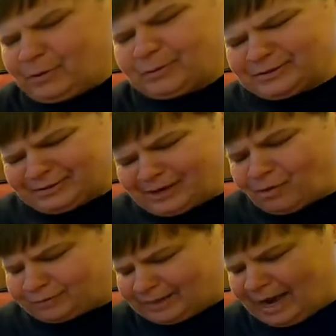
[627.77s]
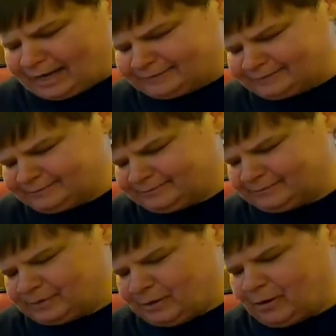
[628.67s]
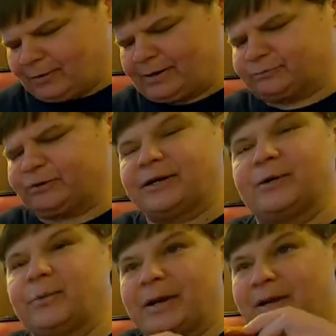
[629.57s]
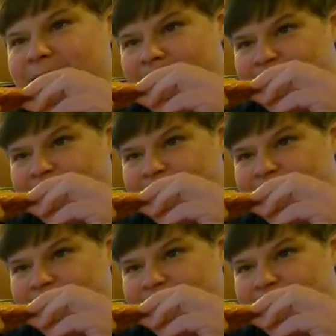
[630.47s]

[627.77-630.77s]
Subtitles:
No, it's scalding hot. Okay, I'm trying a wing.